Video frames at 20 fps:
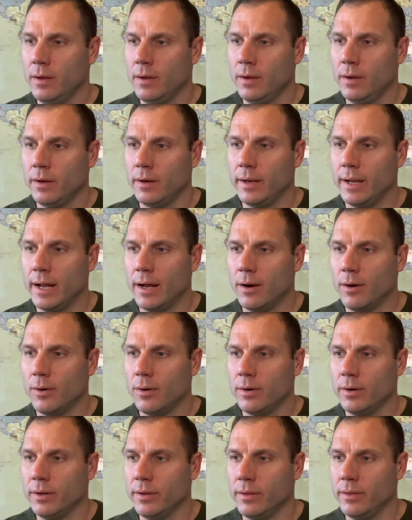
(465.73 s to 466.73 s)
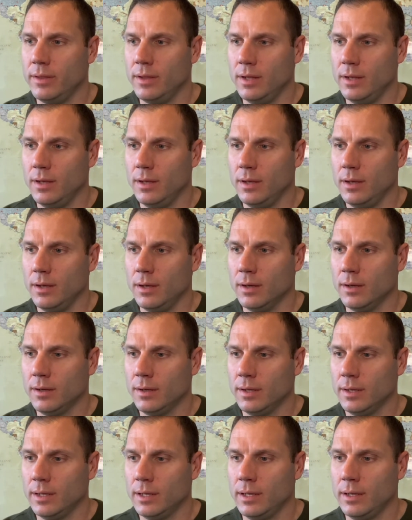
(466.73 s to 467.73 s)
Now, the
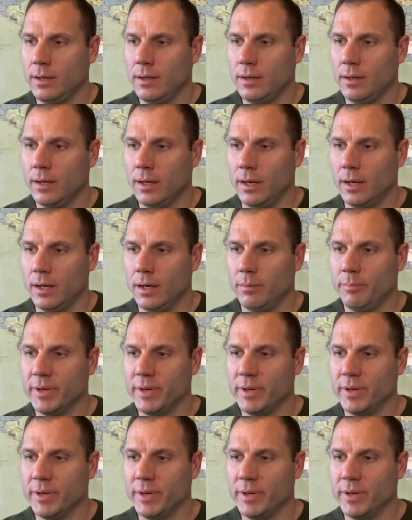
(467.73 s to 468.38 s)
uh,